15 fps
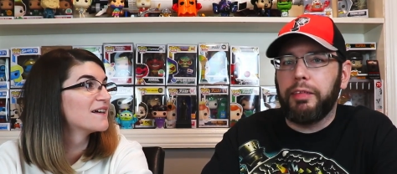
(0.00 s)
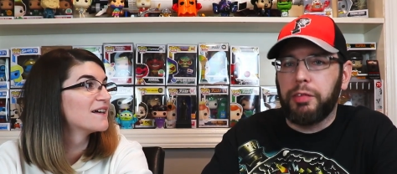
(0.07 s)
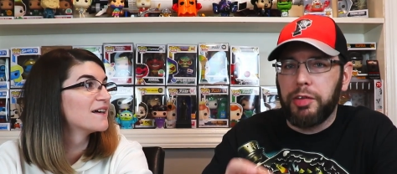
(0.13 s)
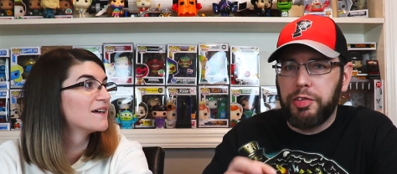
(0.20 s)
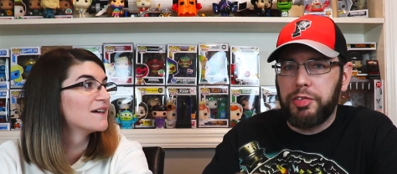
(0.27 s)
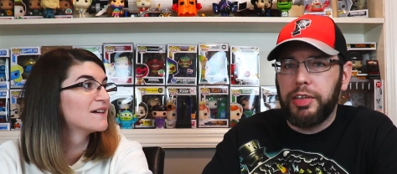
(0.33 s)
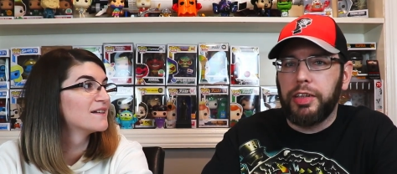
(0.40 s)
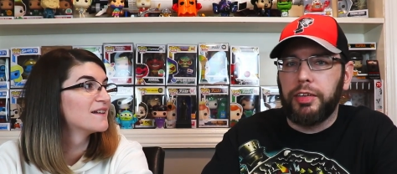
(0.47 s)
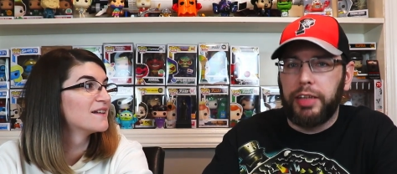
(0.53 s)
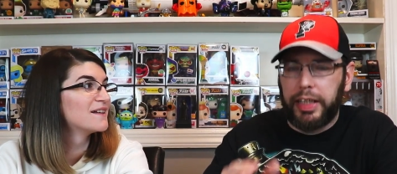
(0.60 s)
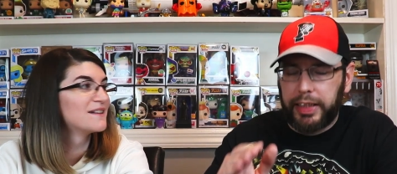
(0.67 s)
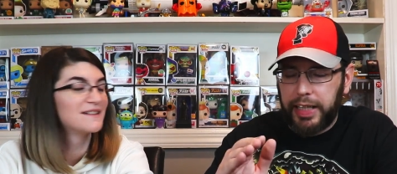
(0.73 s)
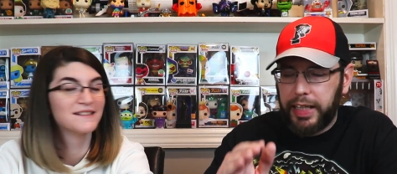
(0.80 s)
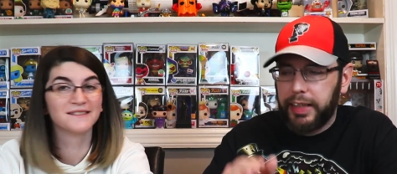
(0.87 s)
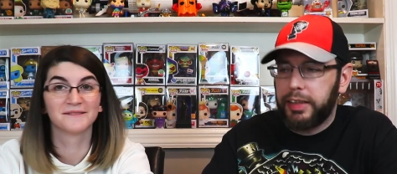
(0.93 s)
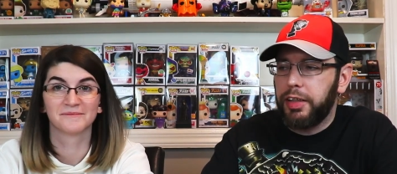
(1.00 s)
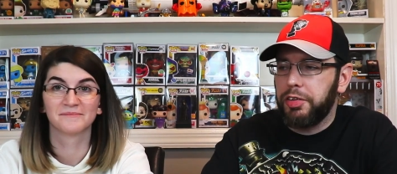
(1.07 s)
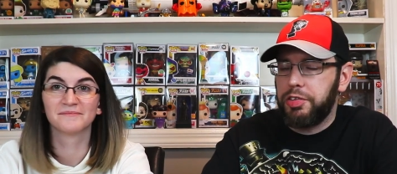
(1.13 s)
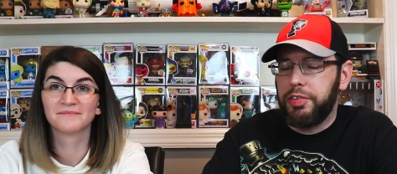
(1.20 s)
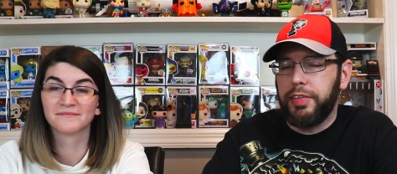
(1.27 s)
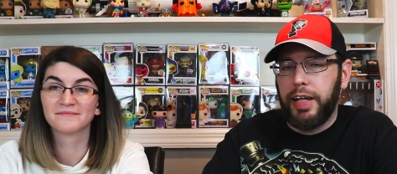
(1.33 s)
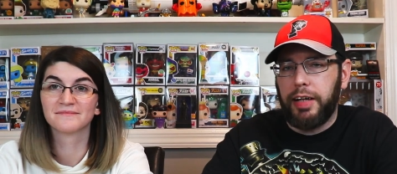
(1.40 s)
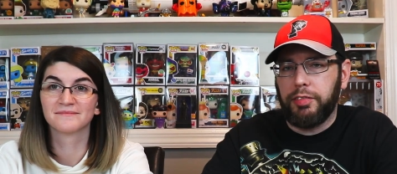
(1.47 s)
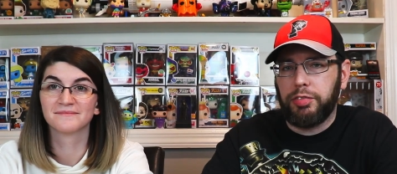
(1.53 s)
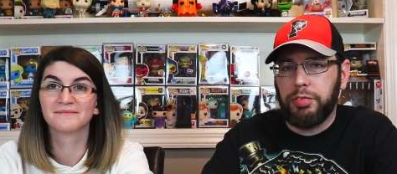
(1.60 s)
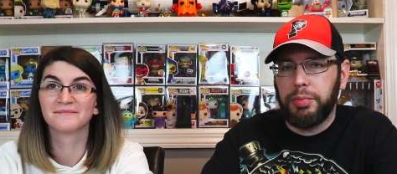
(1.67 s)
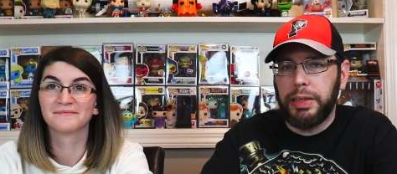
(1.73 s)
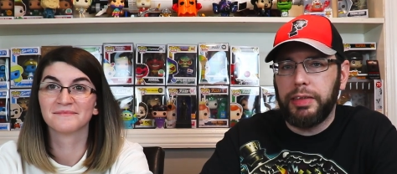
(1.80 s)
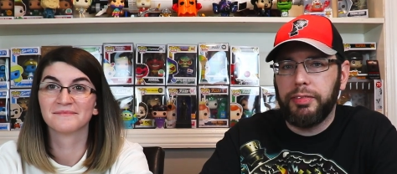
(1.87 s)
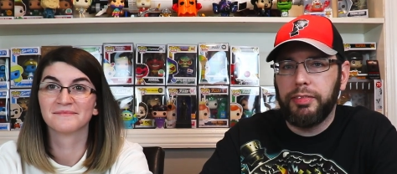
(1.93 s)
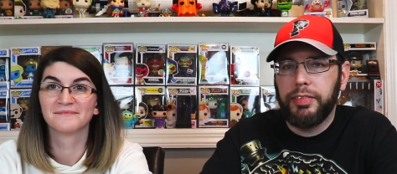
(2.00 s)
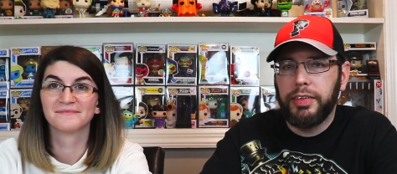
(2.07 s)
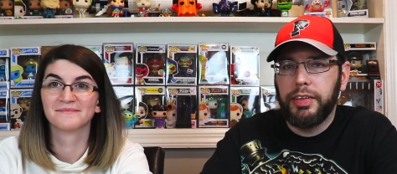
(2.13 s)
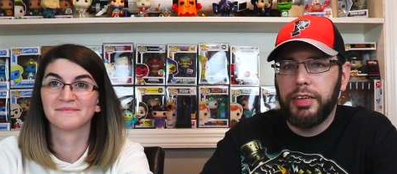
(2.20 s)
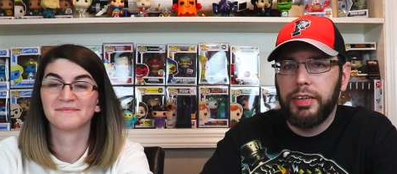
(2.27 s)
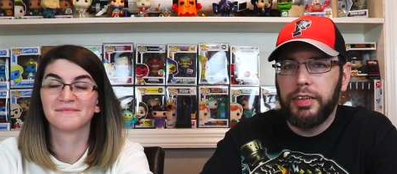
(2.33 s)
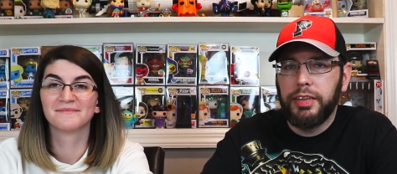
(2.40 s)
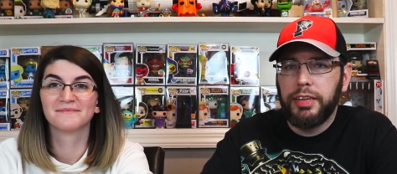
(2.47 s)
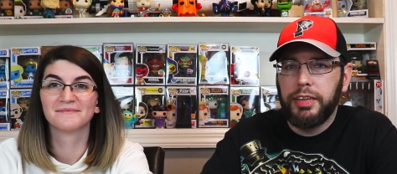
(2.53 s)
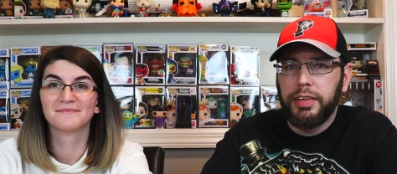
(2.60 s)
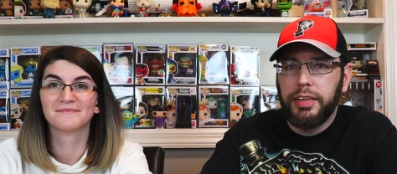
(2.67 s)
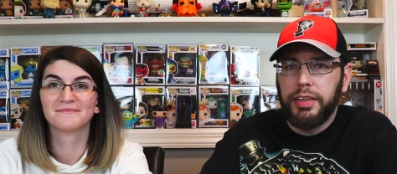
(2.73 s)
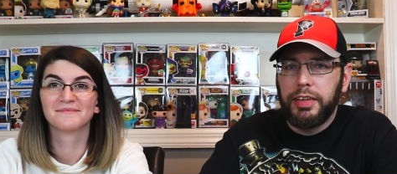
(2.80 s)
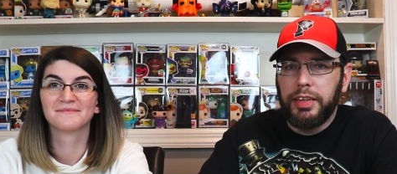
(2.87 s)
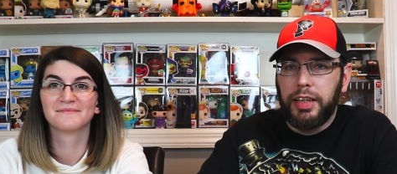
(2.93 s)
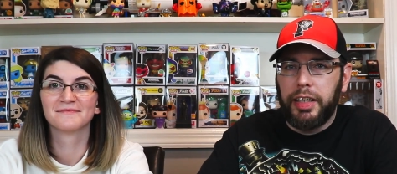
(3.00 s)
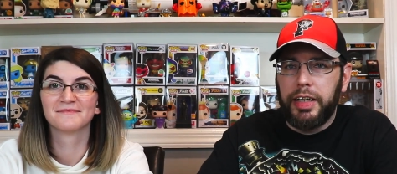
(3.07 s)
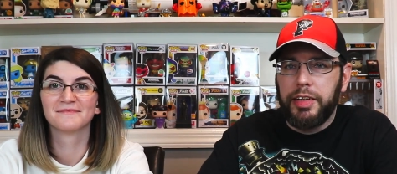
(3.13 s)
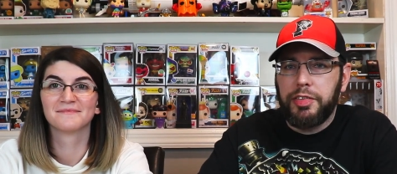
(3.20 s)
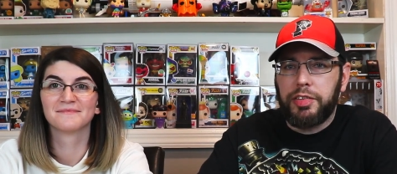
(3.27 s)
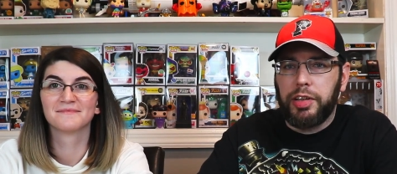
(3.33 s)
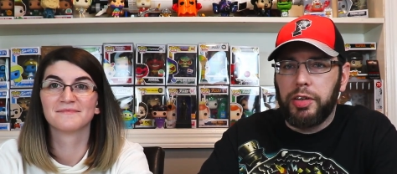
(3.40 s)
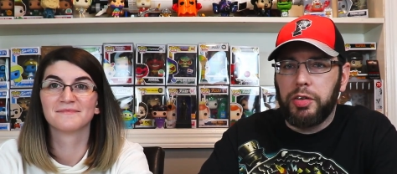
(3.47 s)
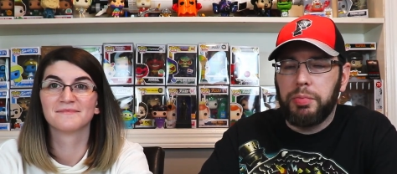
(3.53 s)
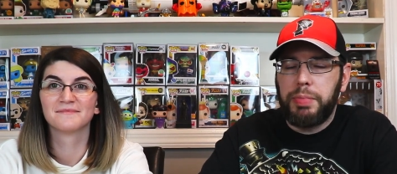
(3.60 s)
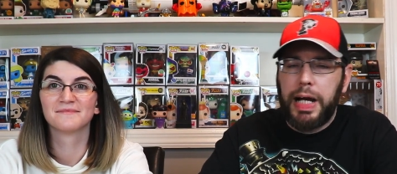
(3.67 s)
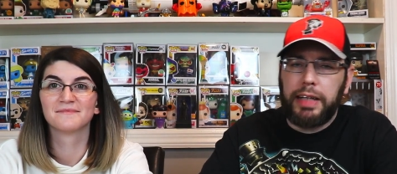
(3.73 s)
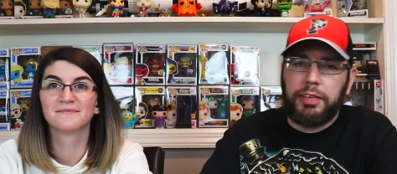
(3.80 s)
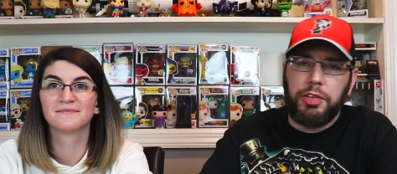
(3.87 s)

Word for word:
Speaker 1: and we're still like kind of coasting down from it. All right, so back